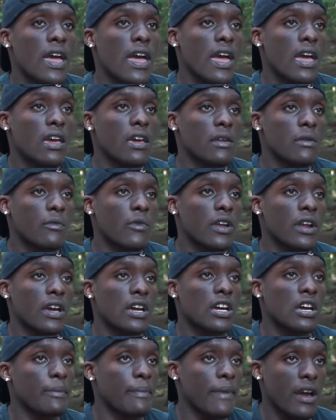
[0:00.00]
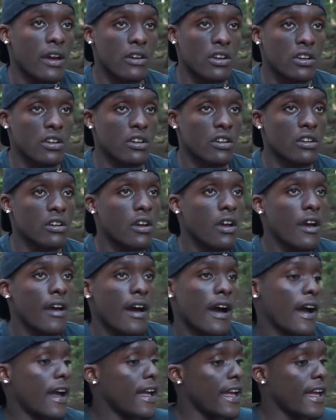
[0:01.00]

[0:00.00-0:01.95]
And when I come out here, I